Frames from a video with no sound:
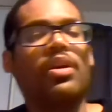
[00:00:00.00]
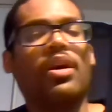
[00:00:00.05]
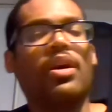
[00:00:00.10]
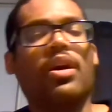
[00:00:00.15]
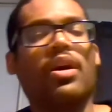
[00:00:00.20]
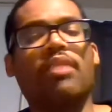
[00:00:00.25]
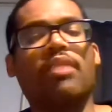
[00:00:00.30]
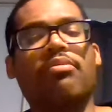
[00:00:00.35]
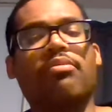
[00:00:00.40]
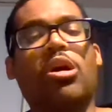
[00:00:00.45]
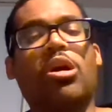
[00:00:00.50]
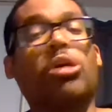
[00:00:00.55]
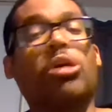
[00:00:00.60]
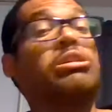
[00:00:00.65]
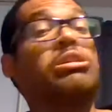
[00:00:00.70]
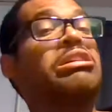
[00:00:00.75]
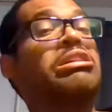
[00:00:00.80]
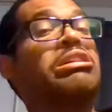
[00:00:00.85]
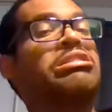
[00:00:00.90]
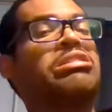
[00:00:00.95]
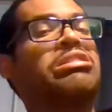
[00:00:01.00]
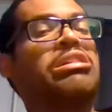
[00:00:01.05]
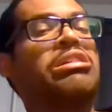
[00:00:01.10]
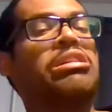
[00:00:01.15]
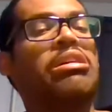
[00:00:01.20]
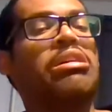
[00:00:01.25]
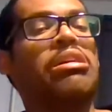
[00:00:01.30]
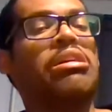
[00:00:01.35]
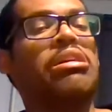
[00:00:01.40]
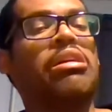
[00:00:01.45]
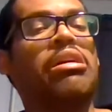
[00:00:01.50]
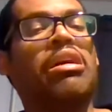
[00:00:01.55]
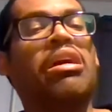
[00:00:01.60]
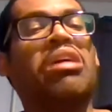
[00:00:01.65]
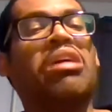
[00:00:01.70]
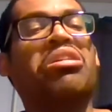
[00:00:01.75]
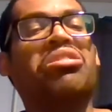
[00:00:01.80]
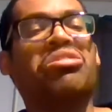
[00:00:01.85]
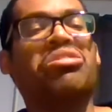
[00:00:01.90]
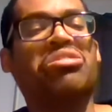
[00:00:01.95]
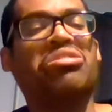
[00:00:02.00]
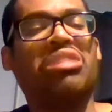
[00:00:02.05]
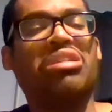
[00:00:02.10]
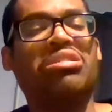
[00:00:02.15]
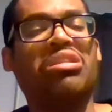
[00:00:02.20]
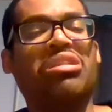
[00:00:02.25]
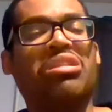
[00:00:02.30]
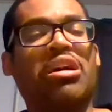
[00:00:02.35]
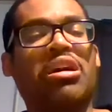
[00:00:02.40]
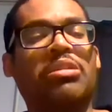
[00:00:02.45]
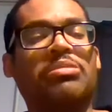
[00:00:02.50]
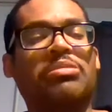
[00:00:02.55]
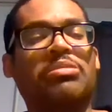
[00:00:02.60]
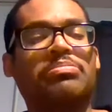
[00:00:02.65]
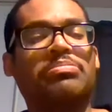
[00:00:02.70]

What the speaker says: of artistic satire.